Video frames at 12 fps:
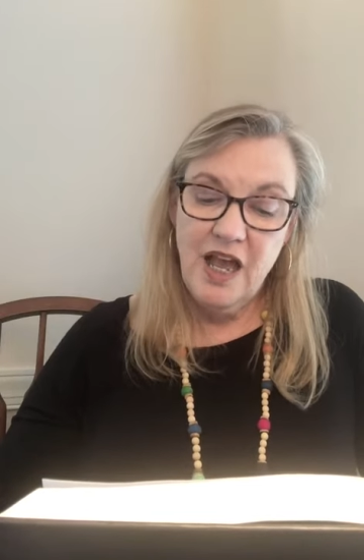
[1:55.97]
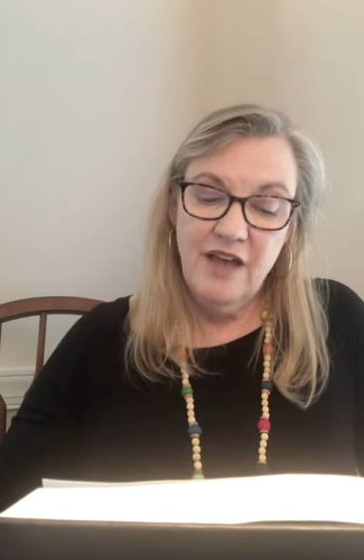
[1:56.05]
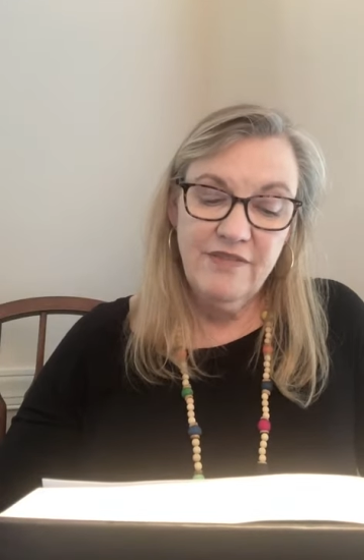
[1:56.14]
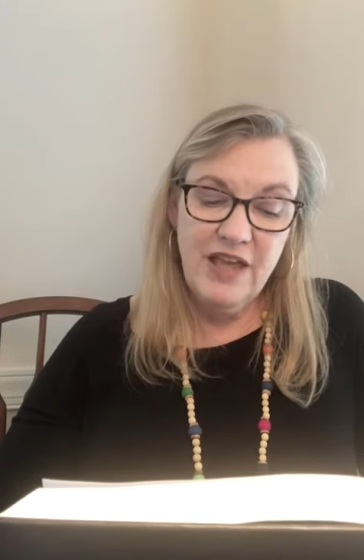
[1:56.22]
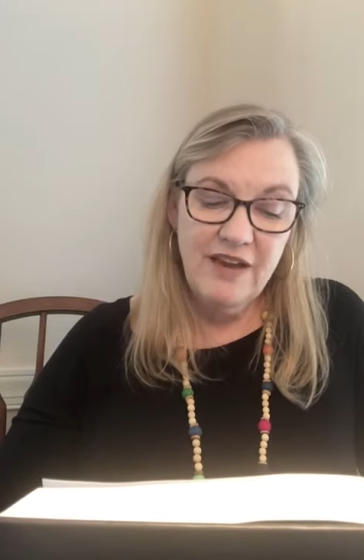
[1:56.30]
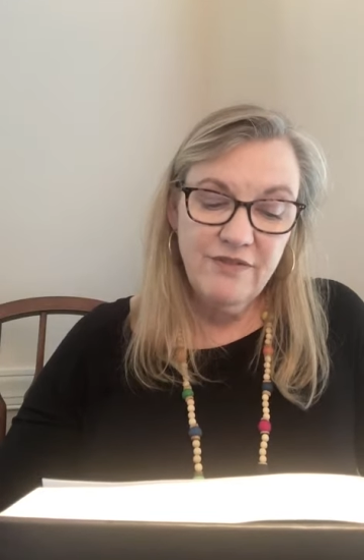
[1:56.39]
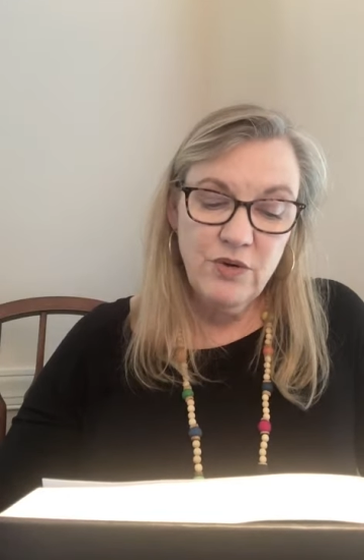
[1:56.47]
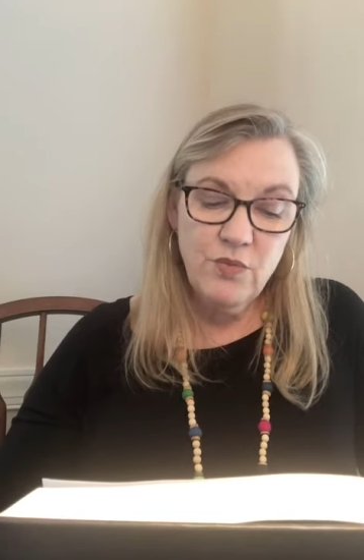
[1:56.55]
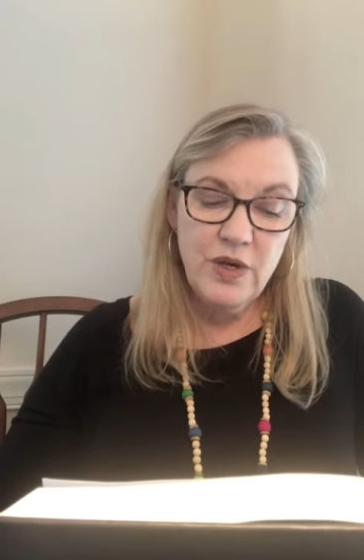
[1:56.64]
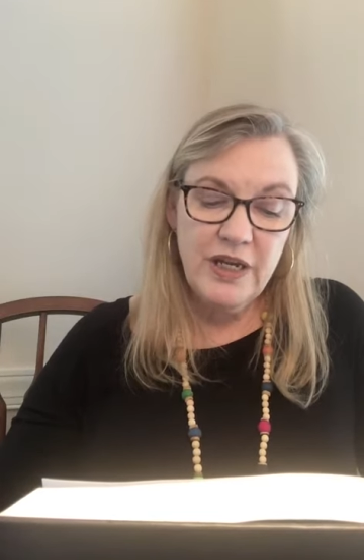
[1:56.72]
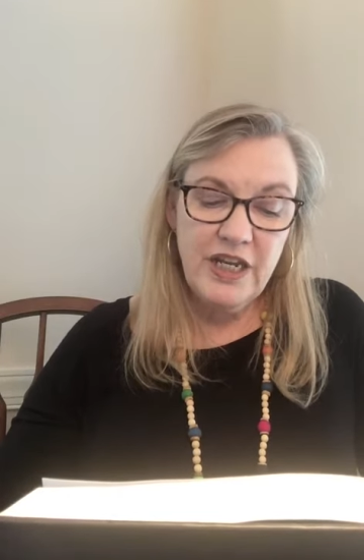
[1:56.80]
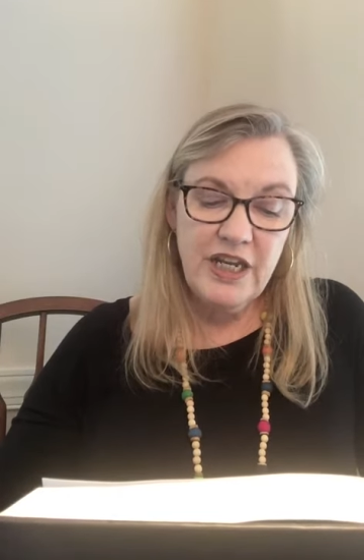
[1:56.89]
of
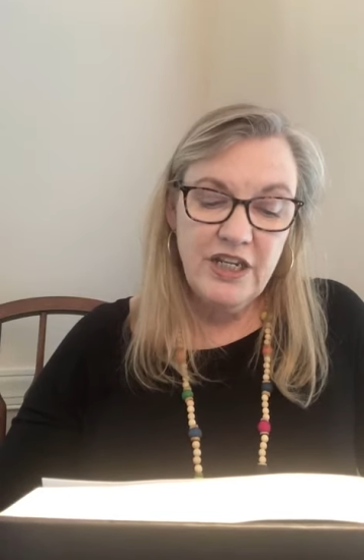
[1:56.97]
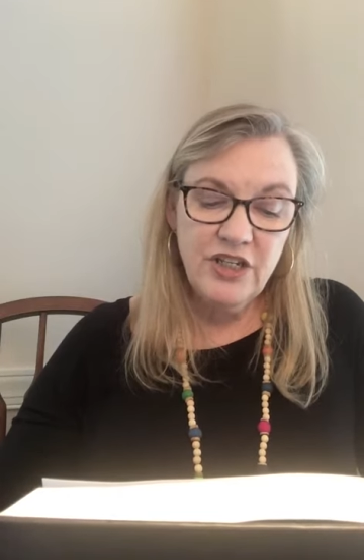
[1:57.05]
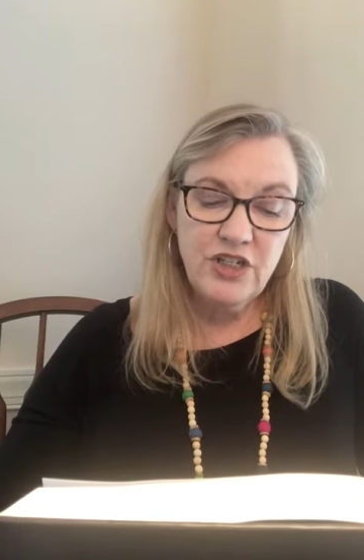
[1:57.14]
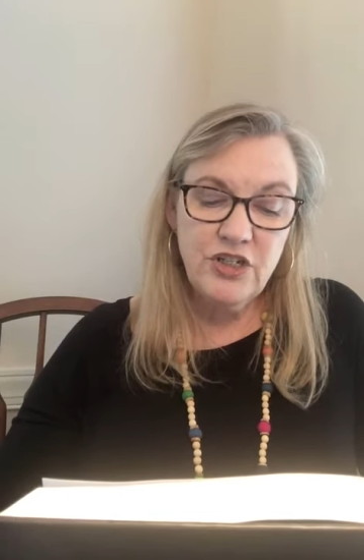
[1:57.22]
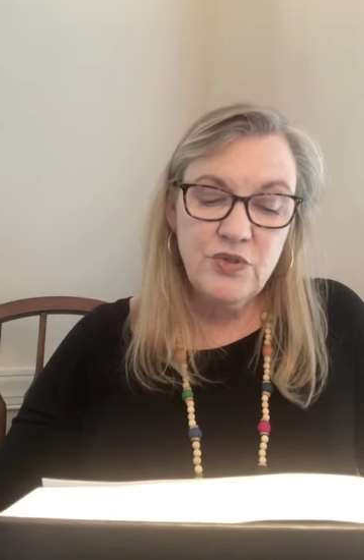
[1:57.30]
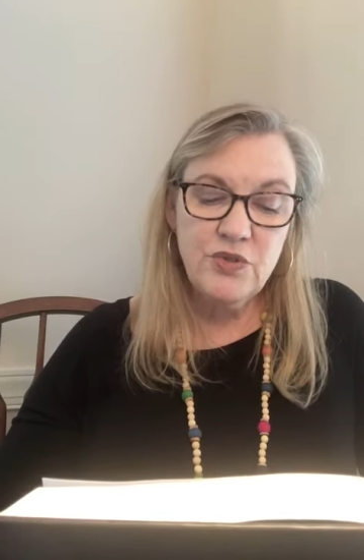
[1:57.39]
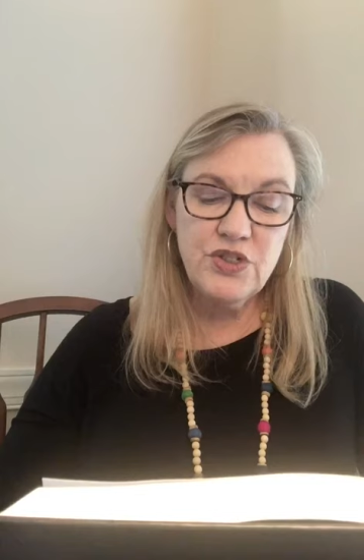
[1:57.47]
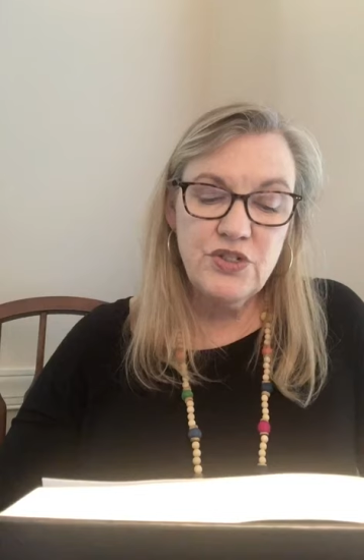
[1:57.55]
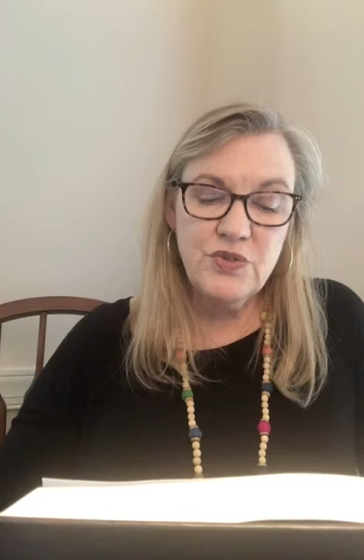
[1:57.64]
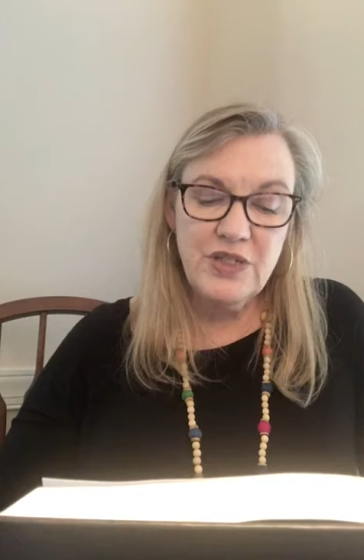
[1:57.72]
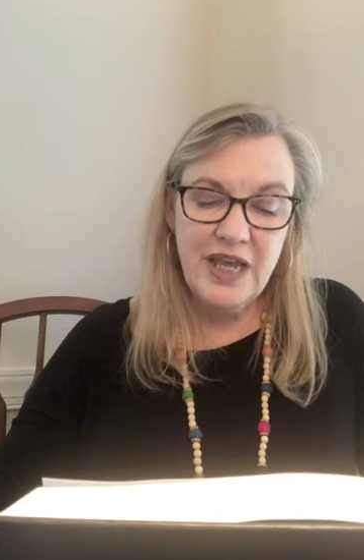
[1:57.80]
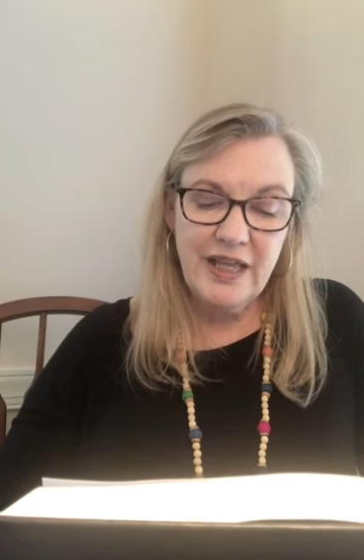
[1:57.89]
everyone he could use
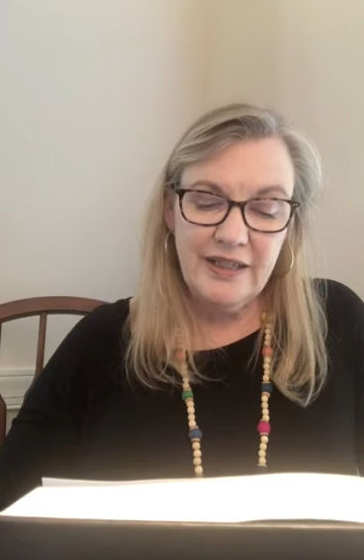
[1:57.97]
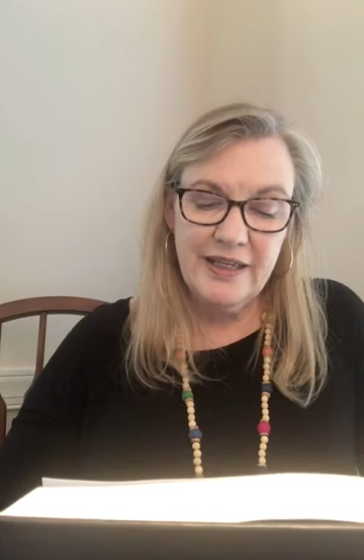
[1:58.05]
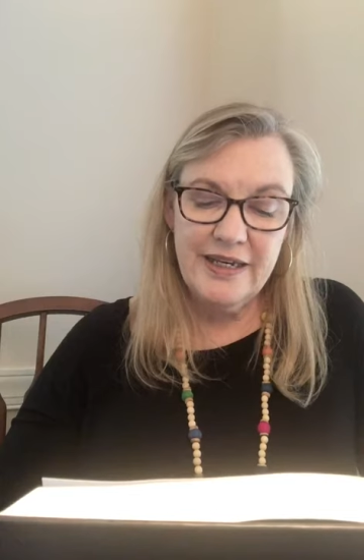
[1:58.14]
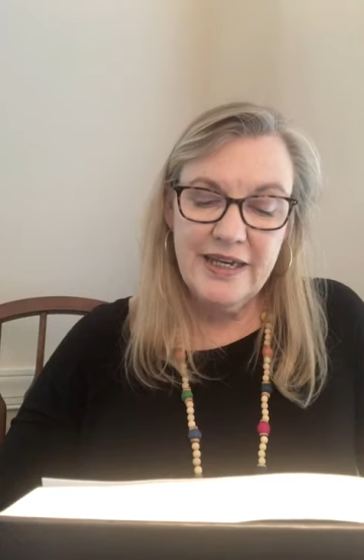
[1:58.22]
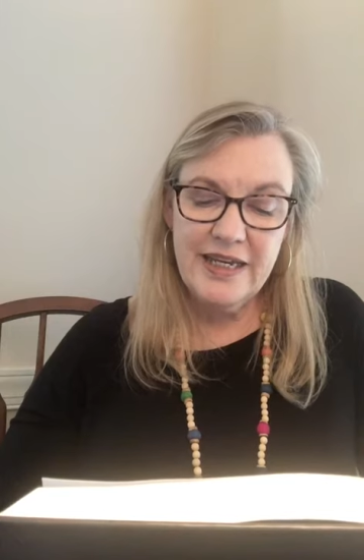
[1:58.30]
to tell it,